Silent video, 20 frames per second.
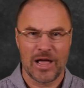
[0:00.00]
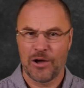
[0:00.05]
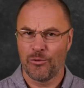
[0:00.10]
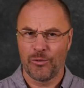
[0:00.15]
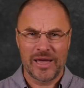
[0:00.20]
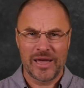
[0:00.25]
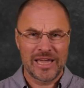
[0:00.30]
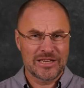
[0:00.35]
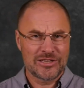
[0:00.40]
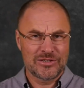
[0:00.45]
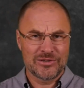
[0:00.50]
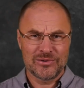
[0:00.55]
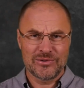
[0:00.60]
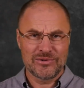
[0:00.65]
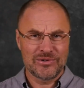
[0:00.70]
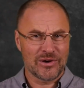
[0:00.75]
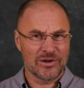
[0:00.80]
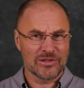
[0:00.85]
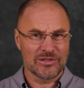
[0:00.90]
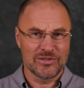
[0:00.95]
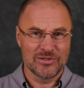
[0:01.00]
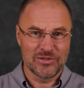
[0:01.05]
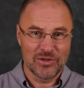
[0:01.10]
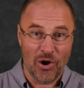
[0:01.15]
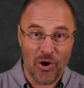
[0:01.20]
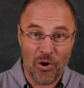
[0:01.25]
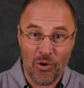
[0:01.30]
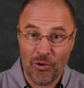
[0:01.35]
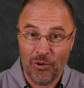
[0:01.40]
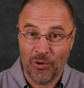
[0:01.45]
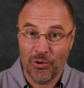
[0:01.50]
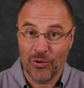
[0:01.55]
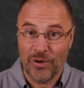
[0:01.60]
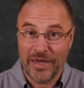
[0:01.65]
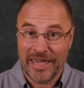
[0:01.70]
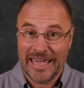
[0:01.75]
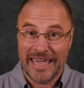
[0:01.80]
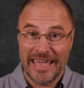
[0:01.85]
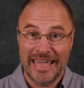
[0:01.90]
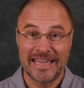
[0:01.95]
We do not know who
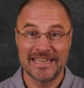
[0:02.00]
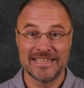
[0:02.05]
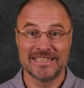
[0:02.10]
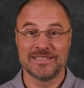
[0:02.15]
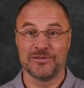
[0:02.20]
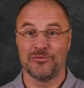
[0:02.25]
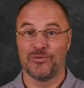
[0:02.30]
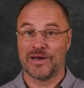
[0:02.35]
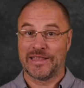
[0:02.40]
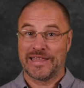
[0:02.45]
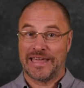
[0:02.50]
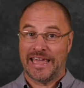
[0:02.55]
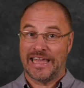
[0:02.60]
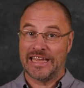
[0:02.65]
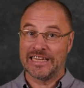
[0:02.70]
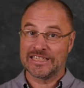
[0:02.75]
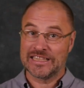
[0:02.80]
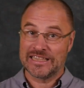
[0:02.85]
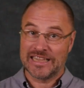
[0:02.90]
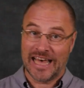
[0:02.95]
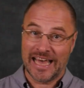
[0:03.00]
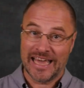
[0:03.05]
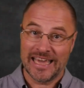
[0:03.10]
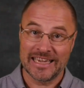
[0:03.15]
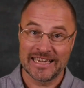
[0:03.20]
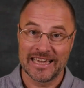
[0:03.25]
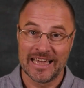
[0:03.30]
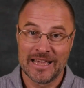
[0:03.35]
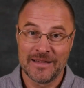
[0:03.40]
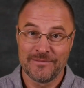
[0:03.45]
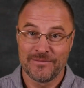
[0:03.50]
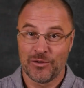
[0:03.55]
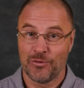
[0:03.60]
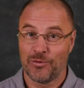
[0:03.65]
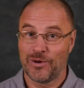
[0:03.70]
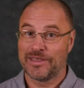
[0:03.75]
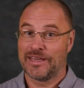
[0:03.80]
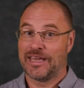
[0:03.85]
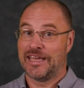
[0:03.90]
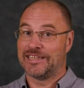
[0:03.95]
He is, what He is like,
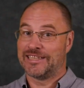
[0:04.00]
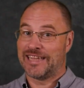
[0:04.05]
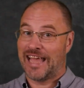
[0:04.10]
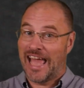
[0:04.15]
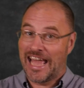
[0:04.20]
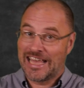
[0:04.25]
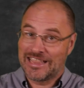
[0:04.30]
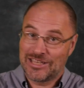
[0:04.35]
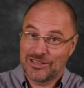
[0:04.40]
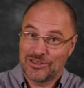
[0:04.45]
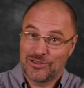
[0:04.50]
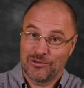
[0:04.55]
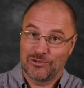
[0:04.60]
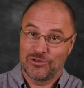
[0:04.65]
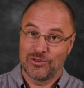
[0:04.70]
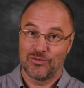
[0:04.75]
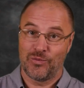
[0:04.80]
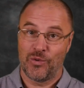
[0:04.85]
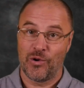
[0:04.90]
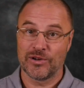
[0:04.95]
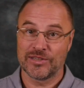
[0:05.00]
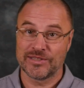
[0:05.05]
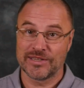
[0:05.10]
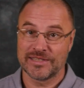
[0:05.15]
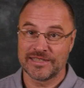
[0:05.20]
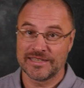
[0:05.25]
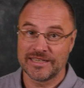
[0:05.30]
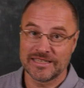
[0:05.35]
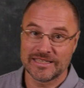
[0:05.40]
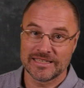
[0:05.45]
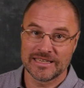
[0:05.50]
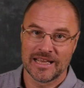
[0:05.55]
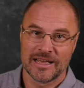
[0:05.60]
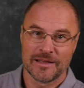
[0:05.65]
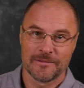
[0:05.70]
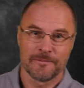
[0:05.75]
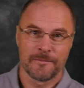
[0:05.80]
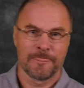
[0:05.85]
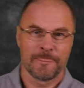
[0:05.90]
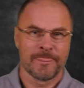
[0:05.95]
what His attitude towards us is,
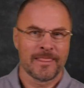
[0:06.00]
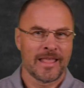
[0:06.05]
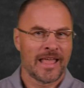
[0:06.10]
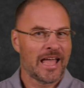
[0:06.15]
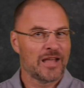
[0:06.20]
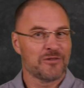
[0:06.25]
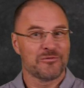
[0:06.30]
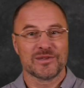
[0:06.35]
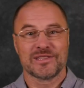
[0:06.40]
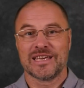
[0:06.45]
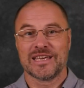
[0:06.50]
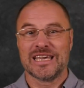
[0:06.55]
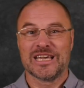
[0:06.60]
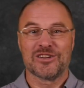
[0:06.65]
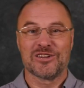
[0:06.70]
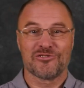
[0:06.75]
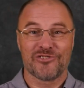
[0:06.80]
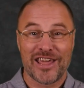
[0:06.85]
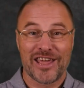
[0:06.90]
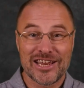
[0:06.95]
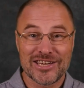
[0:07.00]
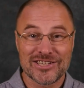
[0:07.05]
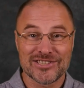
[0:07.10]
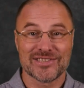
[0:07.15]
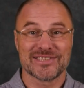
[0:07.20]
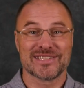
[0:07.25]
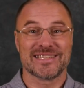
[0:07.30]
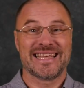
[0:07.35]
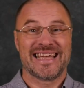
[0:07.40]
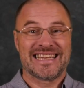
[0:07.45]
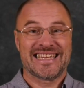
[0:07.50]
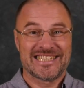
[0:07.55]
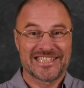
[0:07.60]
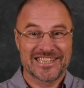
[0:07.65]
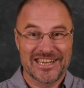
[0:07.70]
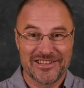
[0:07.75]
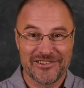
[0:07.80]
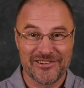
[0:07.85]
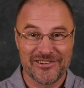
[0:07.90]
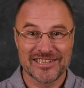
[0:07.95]
and what He graciously and
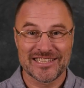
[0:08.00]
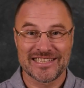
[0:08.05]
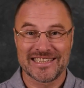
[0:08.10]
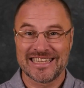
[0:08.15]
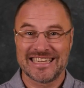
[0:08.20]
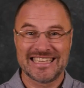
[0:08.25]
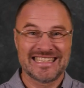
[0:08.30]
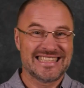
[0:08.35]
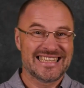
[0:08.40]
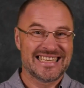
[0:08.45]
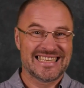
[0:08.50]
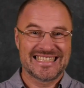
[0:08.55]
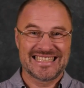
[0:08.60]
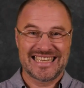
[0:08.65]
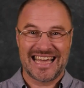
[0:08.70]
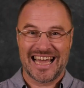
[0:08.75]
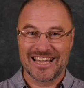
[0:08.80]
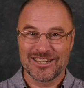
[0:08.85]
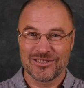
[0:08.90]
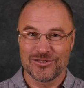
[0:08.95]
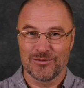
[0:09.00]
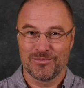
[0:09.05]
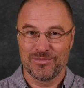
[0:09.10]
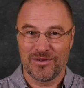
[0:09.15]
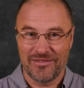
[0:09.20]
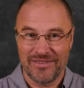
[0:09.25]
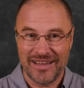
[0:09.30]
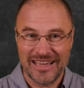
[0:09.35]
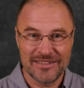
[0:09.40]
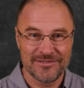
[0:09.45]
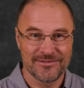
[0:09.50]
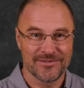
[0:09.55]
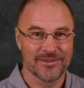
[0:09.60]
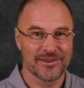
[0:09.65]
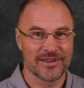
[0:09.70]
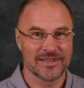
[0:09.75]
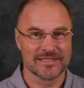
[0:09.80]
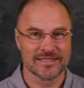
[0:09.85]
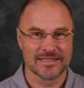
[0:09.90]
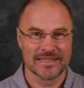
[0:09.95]
generously desires to provide for
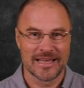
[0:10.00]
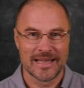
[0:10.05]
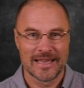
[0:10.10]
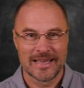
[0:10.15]
us.